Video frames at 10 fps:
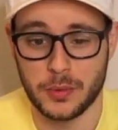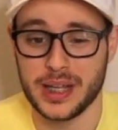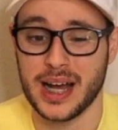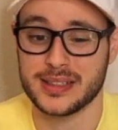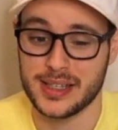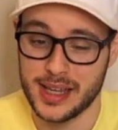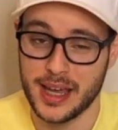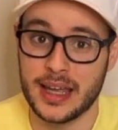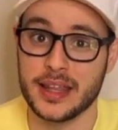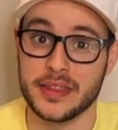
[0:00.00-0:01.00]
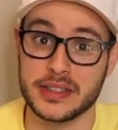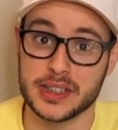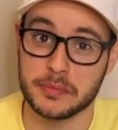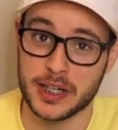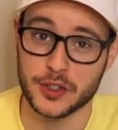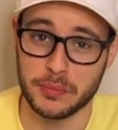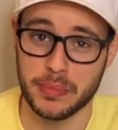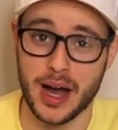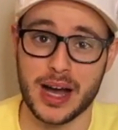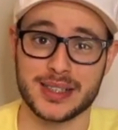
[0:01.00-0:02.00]
We got today the special
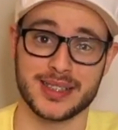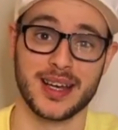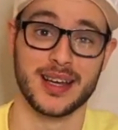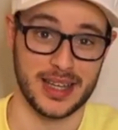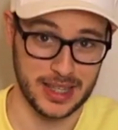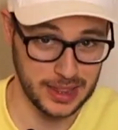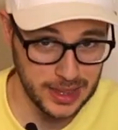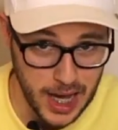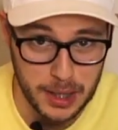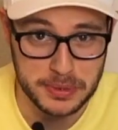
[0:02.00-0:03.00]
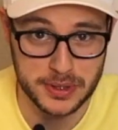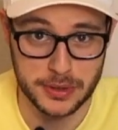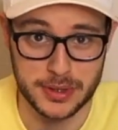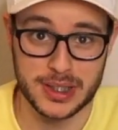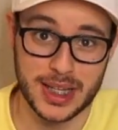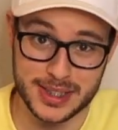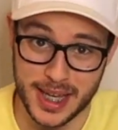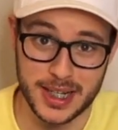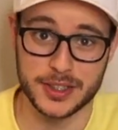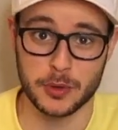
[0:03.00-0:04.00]
box Lobsters. Let's
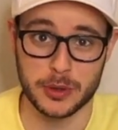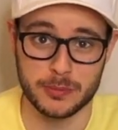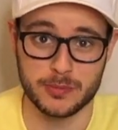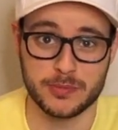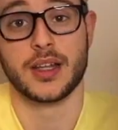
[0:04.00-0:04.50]
get into them.